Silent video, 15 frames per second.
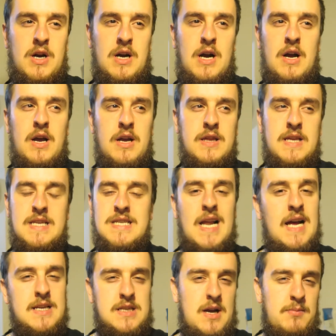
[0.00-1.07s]
Uh, these
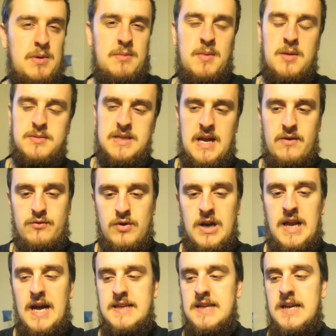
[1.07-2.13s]
last couple of months, I haven't
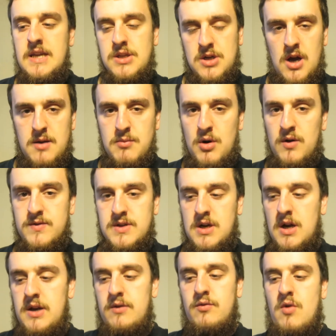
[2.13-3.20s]
really had any time off to
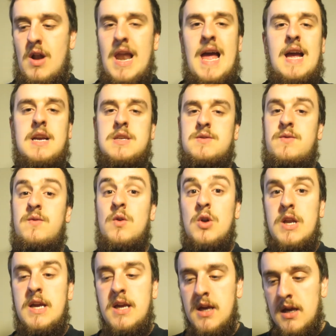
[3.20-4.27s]
kind of relax
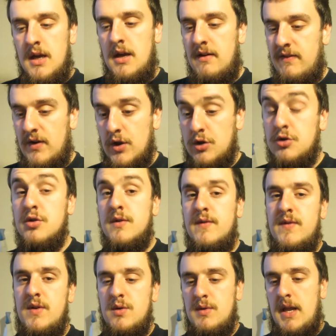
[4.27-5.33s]
fully for a good
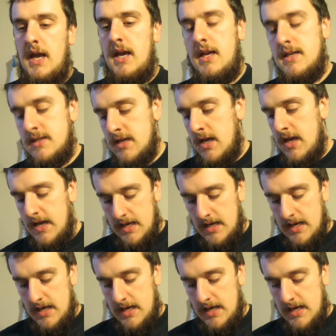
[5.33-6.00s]
few days.